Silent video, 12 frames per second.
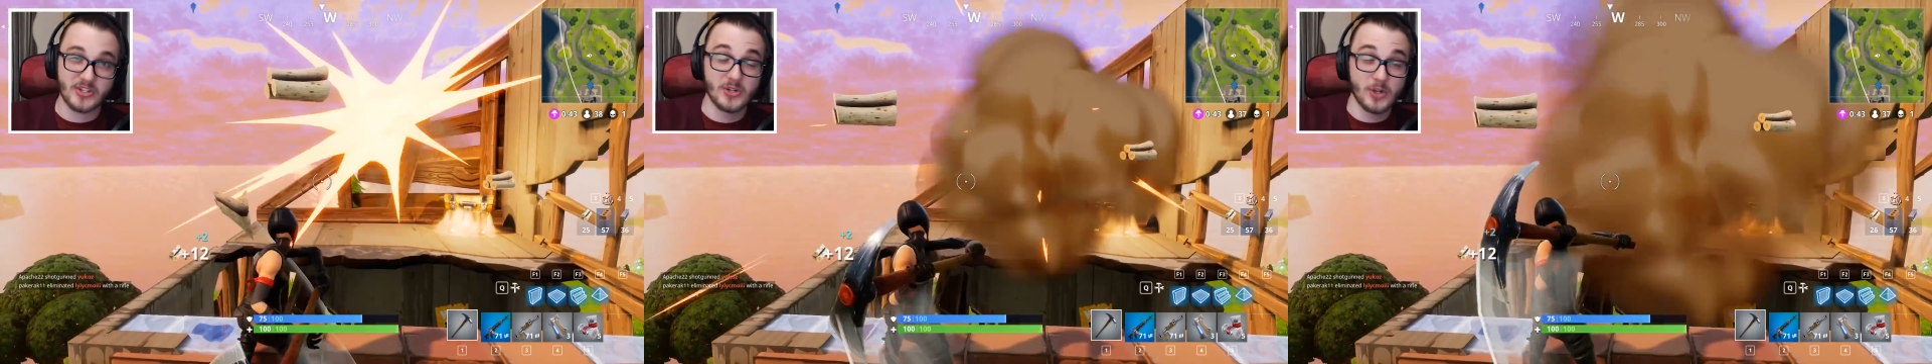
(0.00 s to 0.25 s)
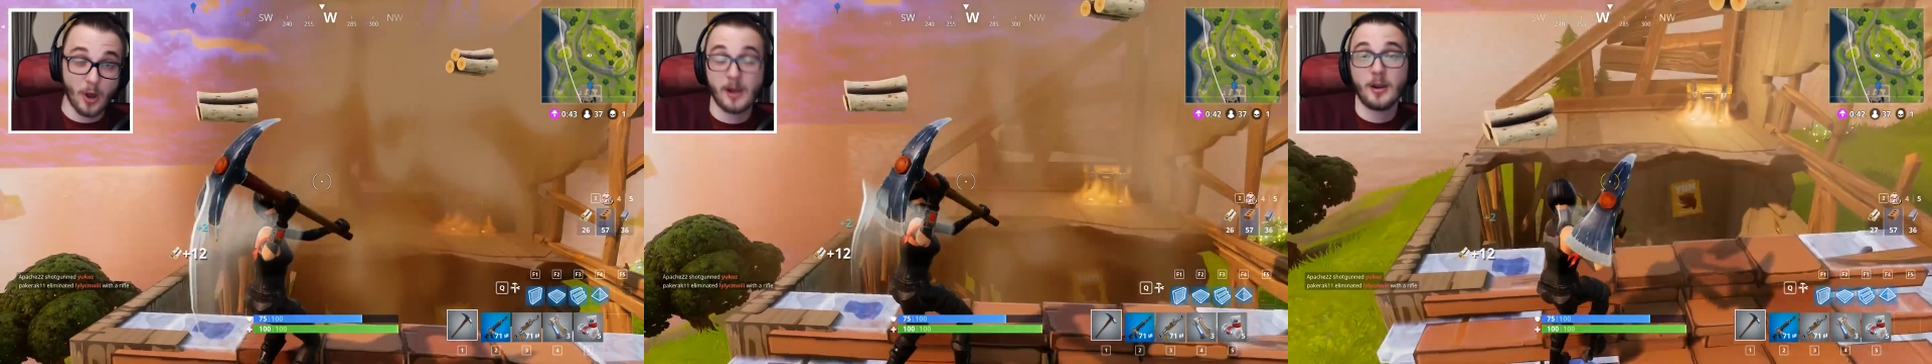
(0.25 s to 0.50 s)
so
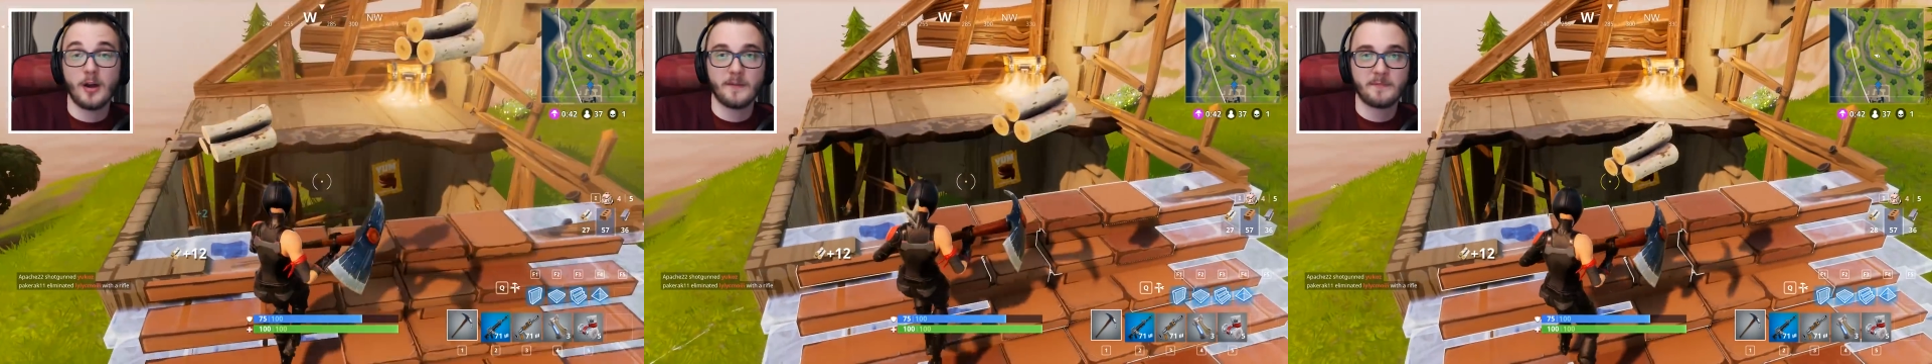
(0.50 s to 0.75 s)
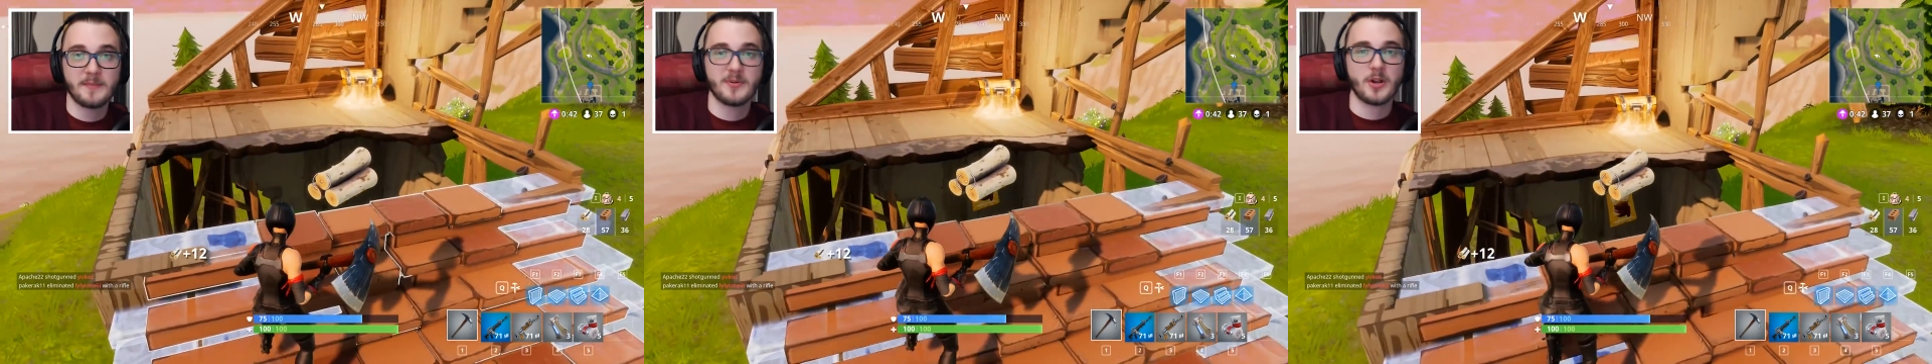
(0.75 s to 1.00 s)
not a lot
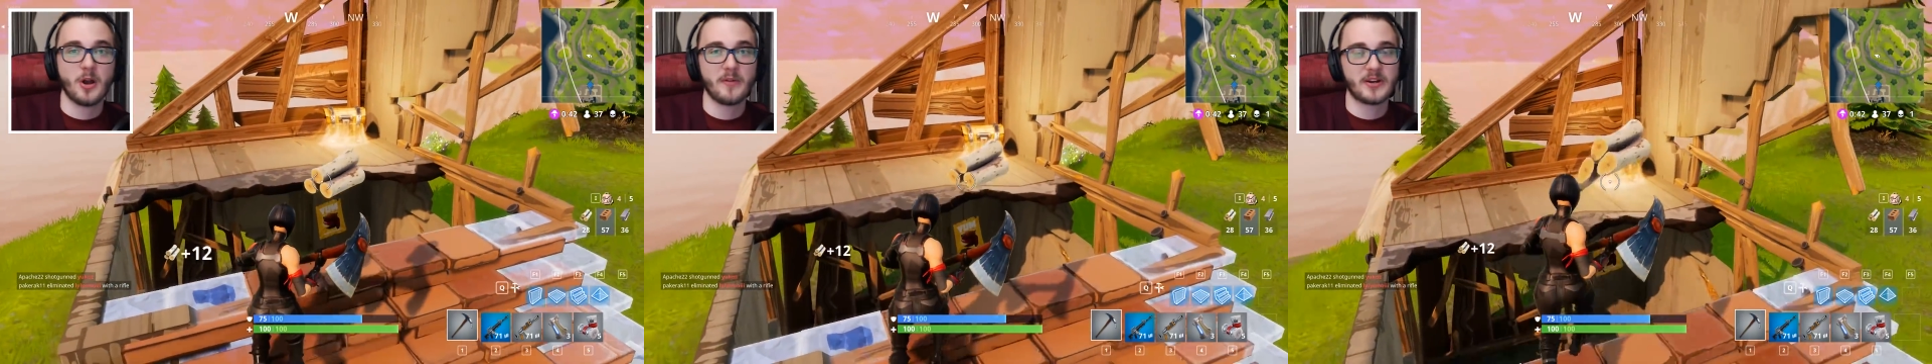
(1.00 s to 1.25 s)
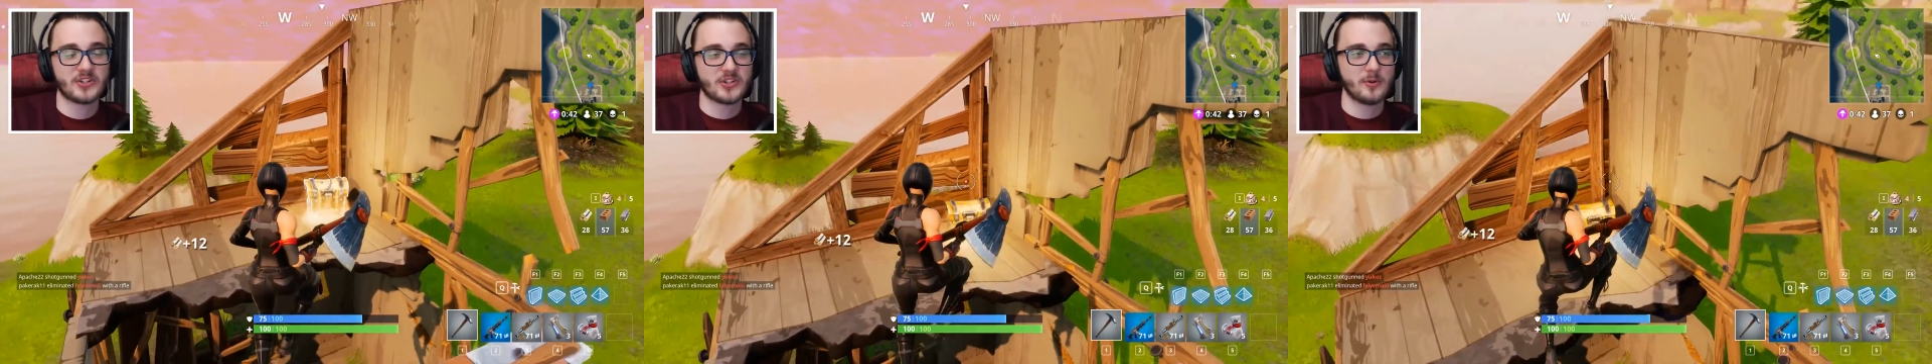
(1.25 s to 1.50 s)
of people go
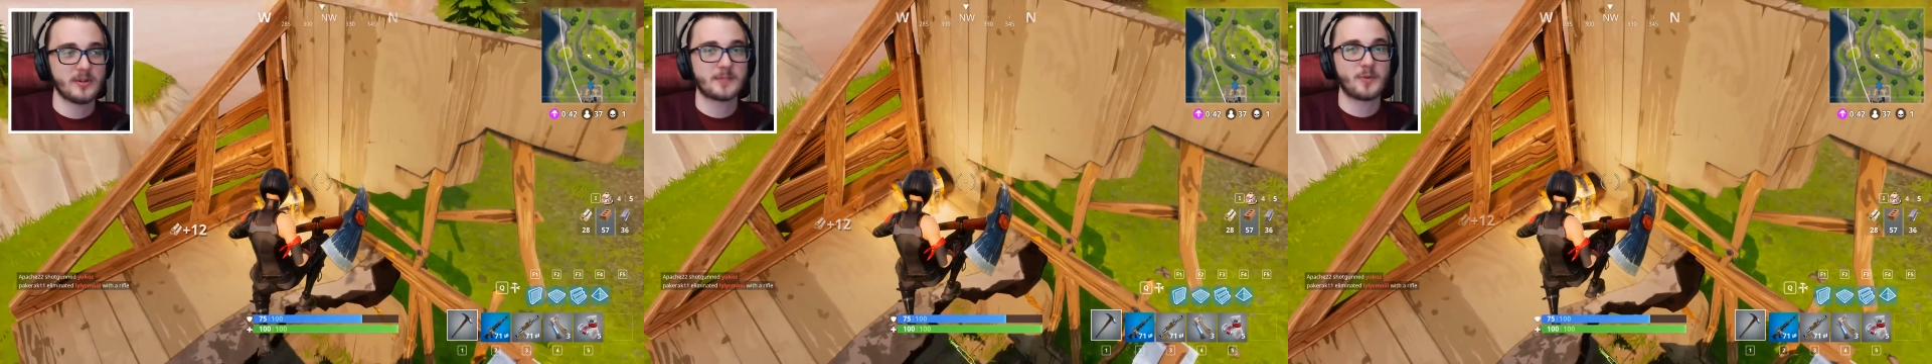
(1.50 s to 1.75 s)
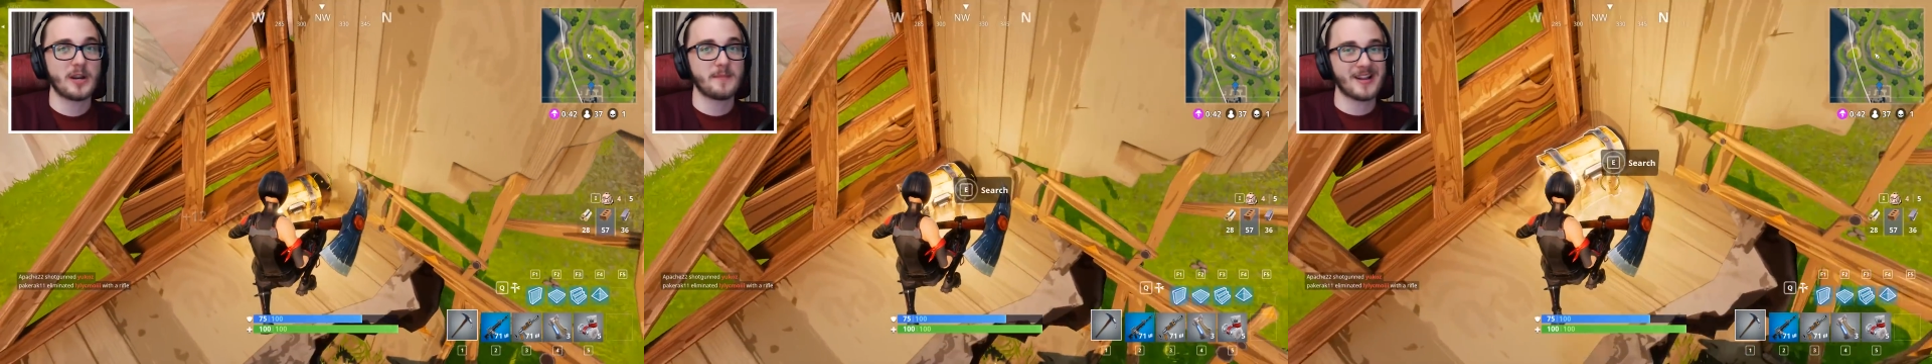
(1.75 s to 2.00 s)
there, so it's
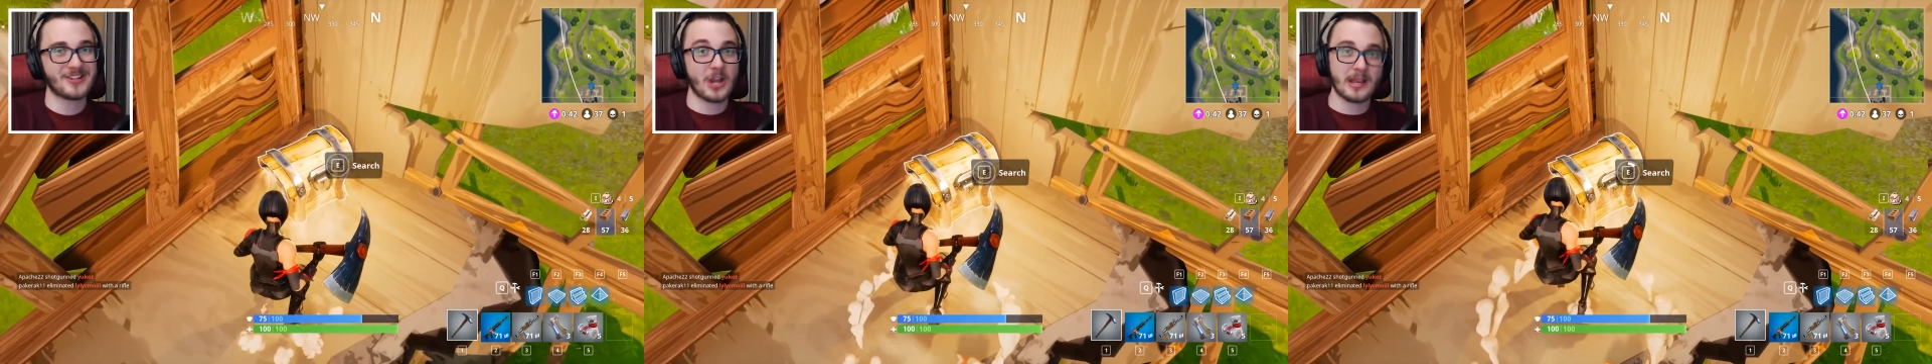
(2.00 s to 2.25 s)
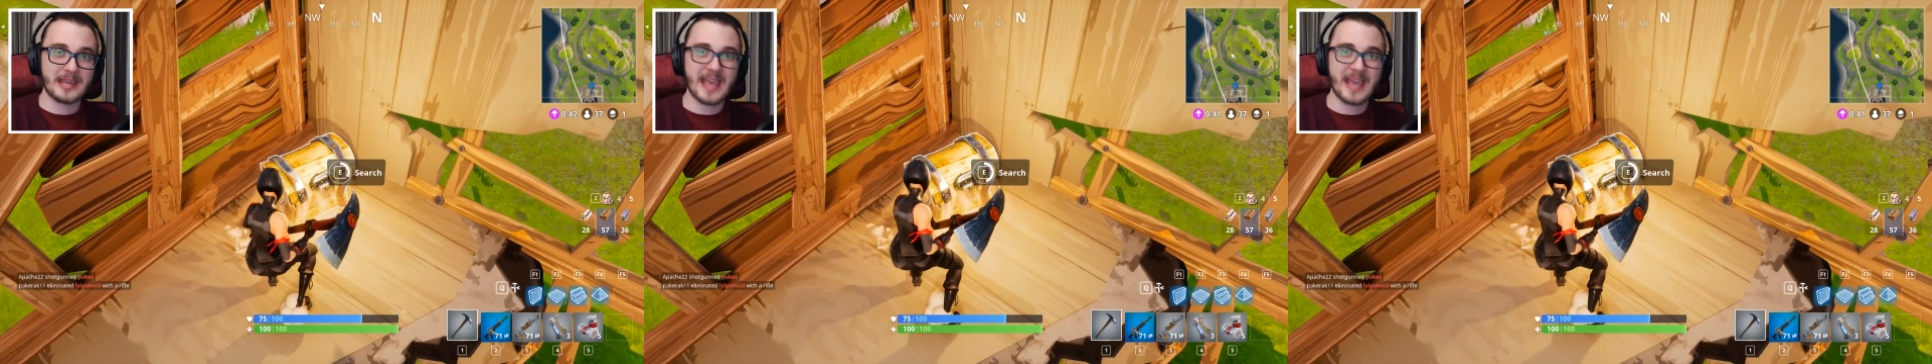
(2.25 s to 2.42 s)
pretty much a